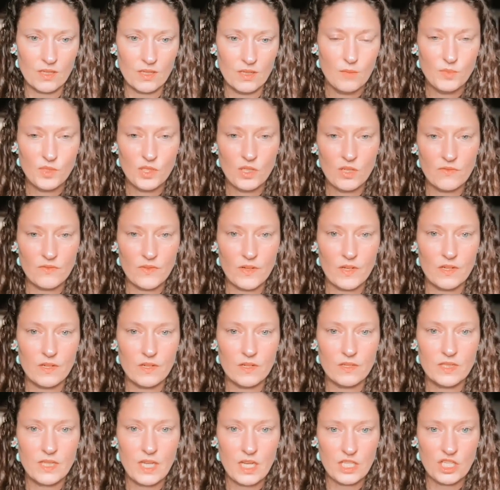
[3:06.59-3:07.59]

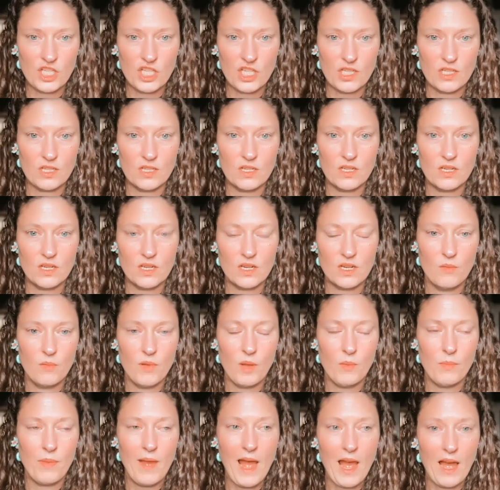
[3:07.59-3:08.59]
observer tension
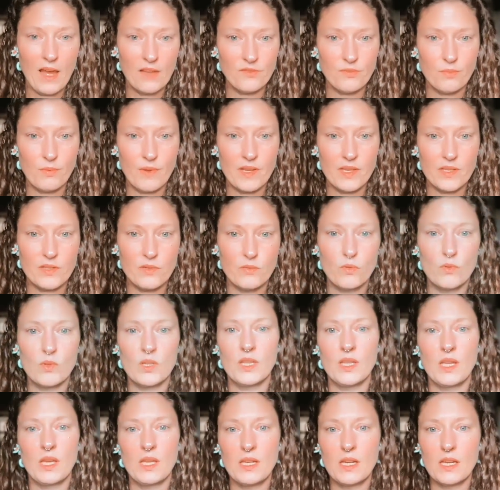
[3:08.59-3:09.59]
about pathways
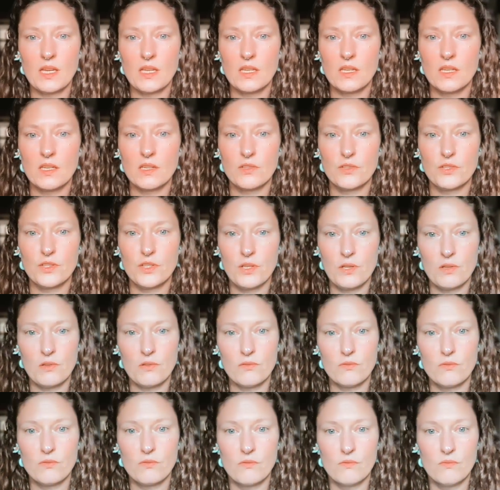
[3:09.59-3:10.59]
related
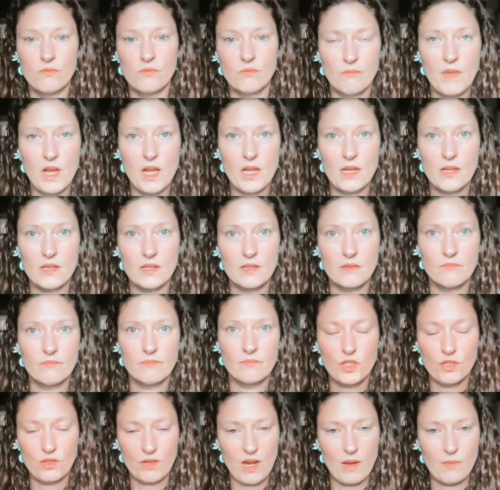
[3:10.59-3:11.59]
to my
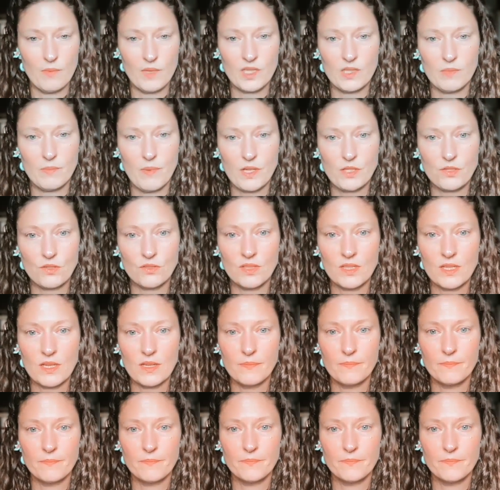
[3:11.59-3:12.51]
ceramic specialty.